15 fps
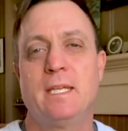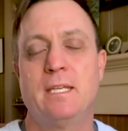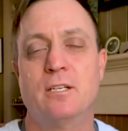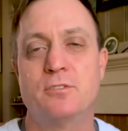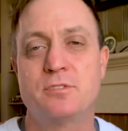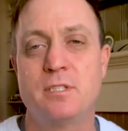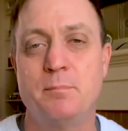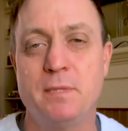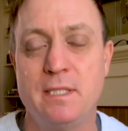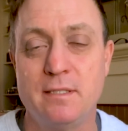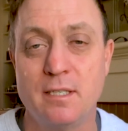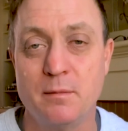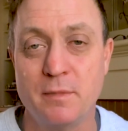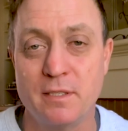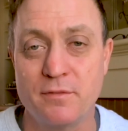Somebody
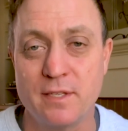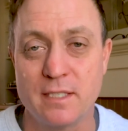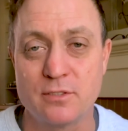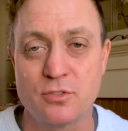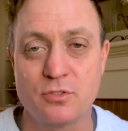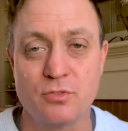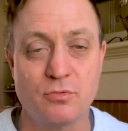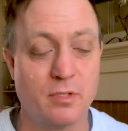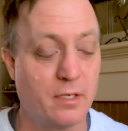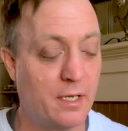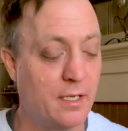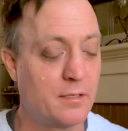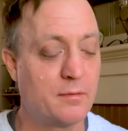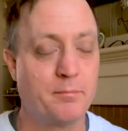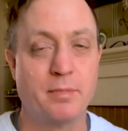tell me if that's true or
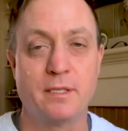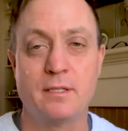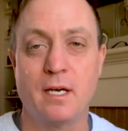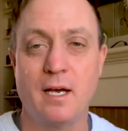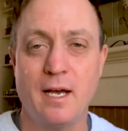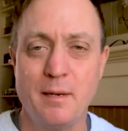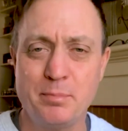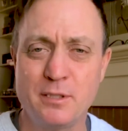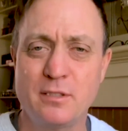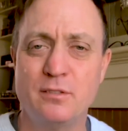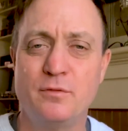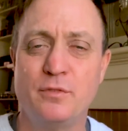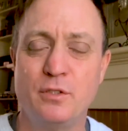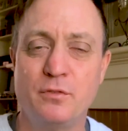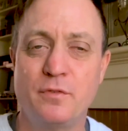not. But the optical
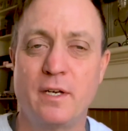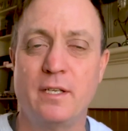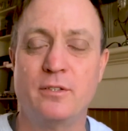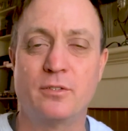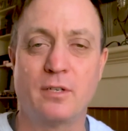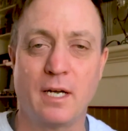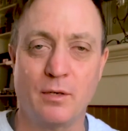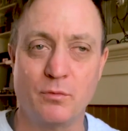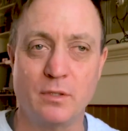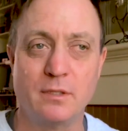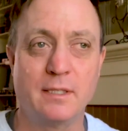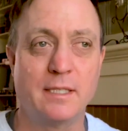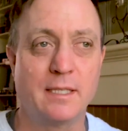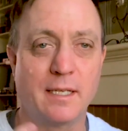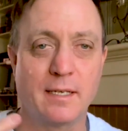viewfinder I
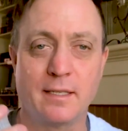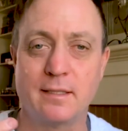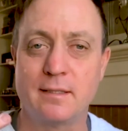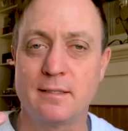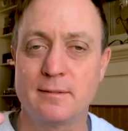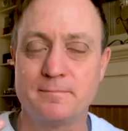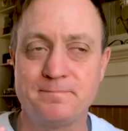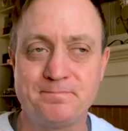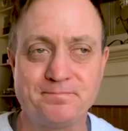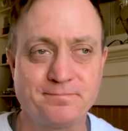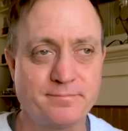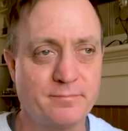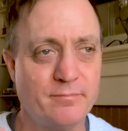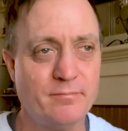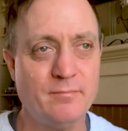really like.
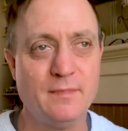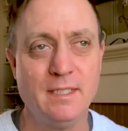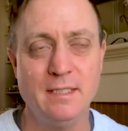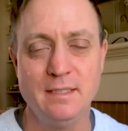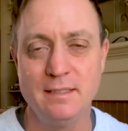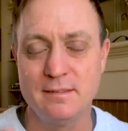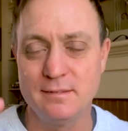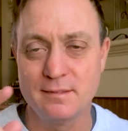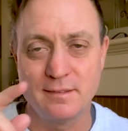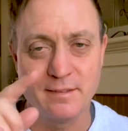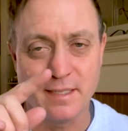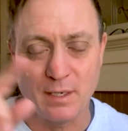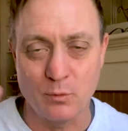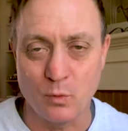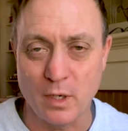
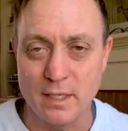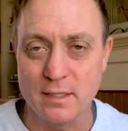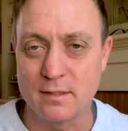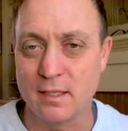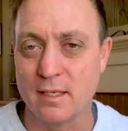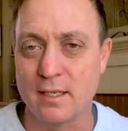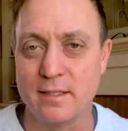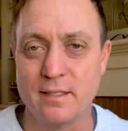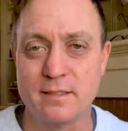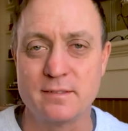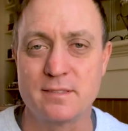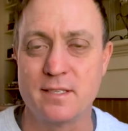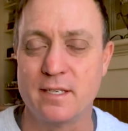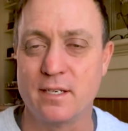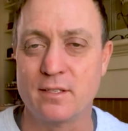That white line that's
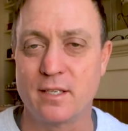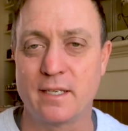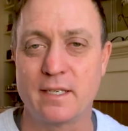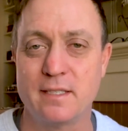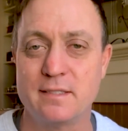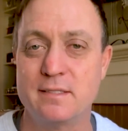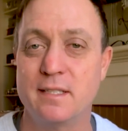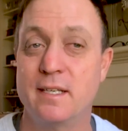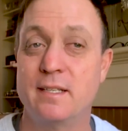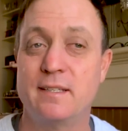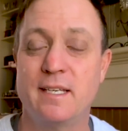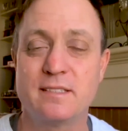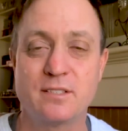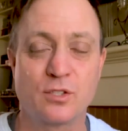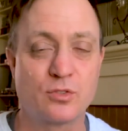there, like I said,
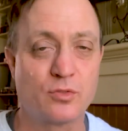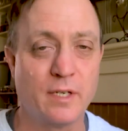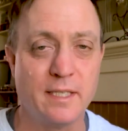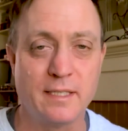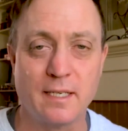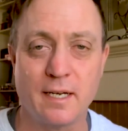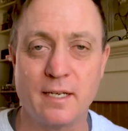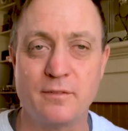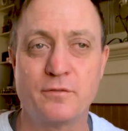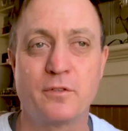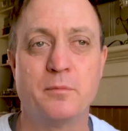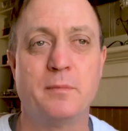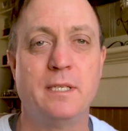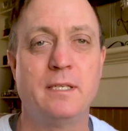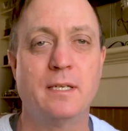that's a great guide for
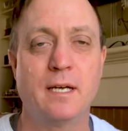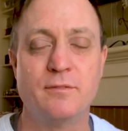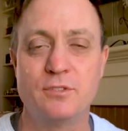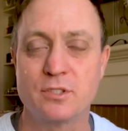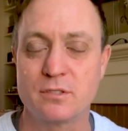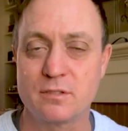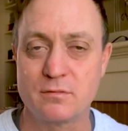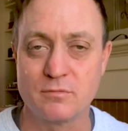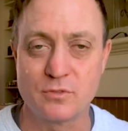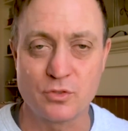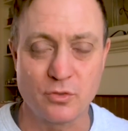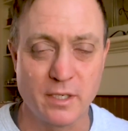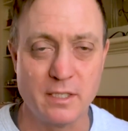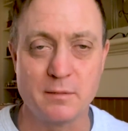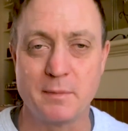me. I've just
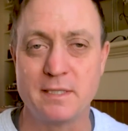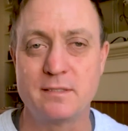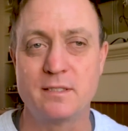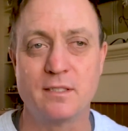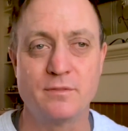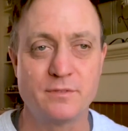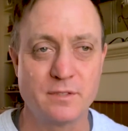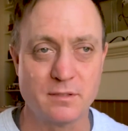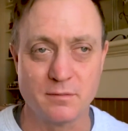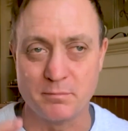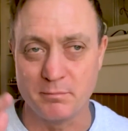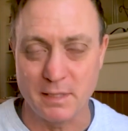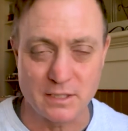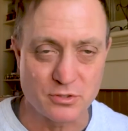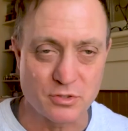trained myself to
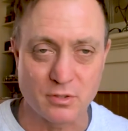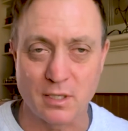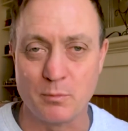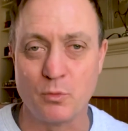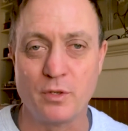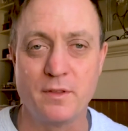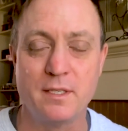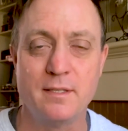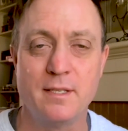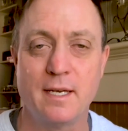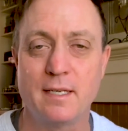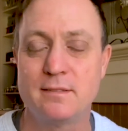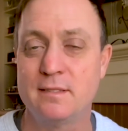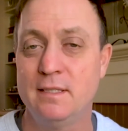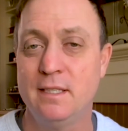make sure I'm within
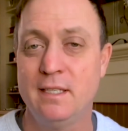that,